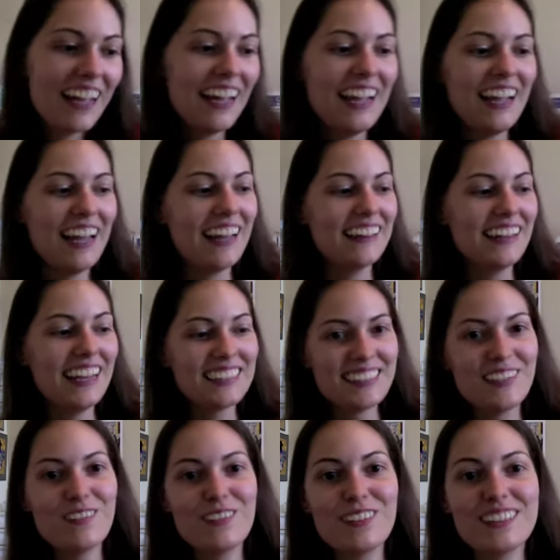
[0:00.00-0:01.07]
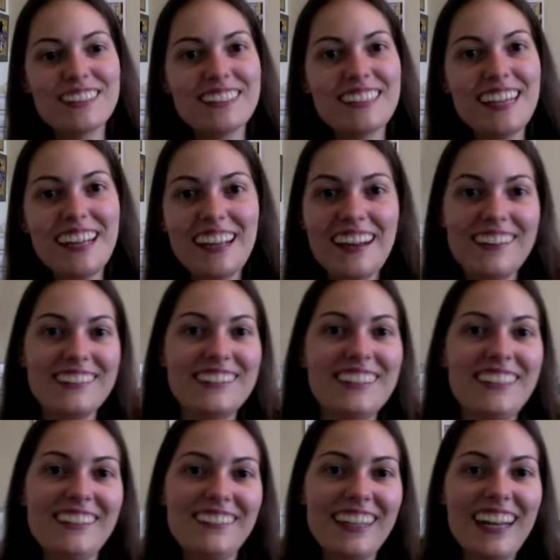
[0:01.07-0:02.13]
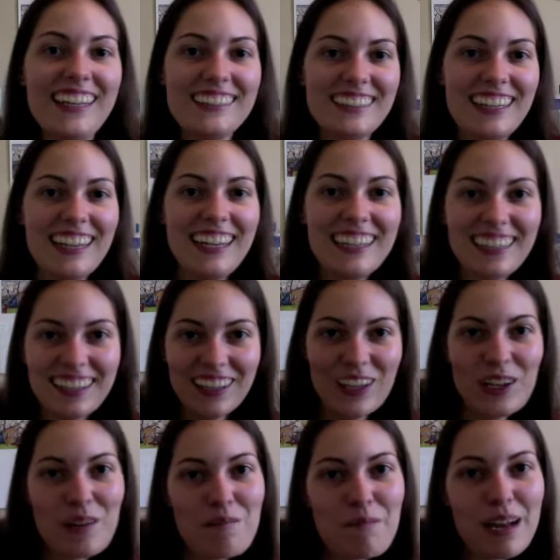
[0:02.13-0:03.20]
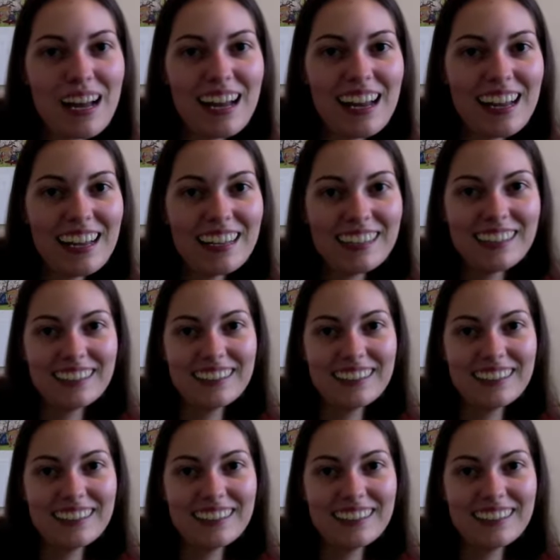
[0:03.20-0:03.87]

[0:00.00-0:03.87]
And that's it for today. I'll see you guys later. Bye!